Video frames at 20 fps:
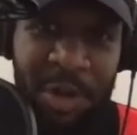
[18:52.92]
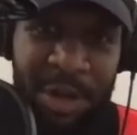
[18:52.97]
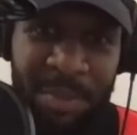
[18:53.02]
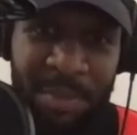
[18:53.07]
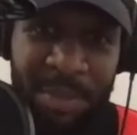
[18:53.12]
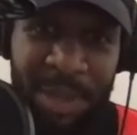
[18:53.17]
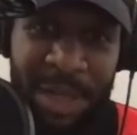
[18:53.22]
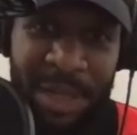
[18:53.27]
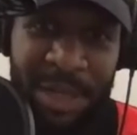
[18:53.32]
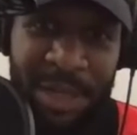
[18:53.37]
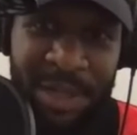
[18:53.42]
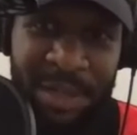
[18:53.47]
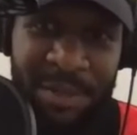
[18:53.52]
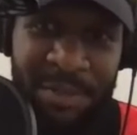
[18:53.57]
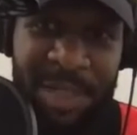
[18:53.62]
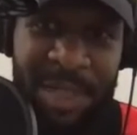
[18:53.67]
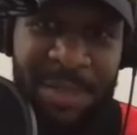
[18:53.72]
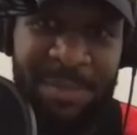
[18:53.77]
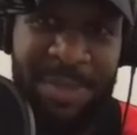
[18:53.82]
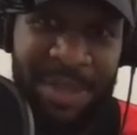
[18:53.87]
competitive
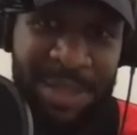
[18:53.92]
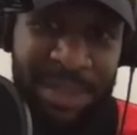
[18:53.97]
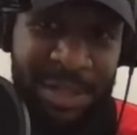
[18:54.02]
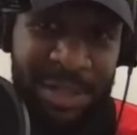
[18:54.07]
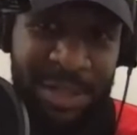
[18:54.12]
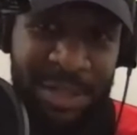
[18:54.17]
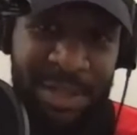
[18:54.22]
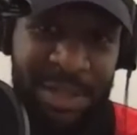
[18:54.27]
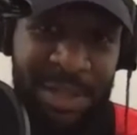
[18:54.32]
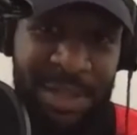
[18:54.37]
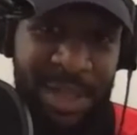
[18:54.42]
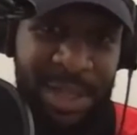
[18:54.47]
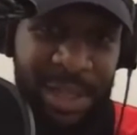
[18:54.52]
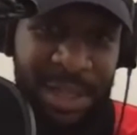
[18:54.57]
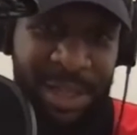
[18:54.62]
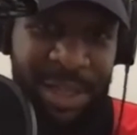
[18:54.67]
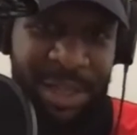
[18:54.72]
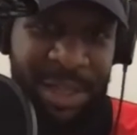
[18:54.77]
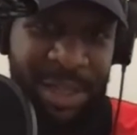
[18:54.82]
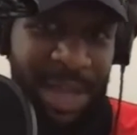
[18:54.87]
just because
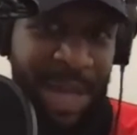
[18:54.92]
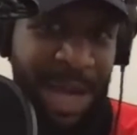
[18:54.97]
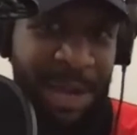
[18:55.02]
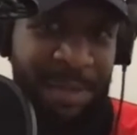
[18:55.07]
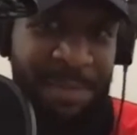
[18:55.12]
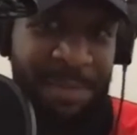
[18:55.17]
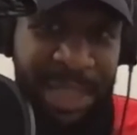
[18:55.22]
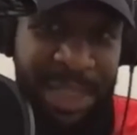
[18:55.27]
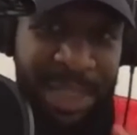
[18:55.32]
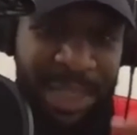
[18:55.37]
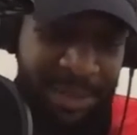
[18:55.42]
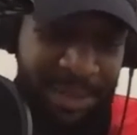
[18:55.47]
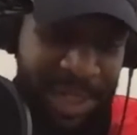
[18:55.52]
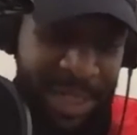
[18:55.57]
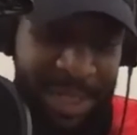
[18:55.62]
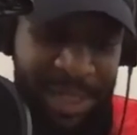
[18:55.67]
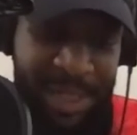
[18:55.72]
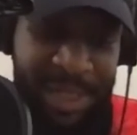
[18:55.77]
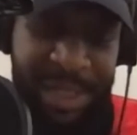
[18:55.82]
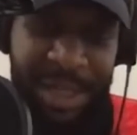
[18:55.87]
I believe
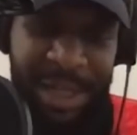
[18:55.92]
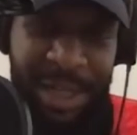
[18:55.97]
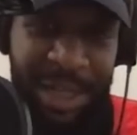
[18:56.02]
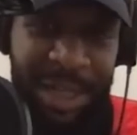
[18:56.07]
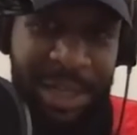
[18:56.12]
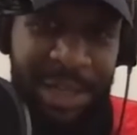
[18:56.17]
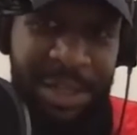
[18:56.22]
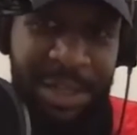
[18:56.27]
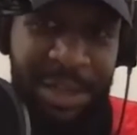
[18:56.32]
in the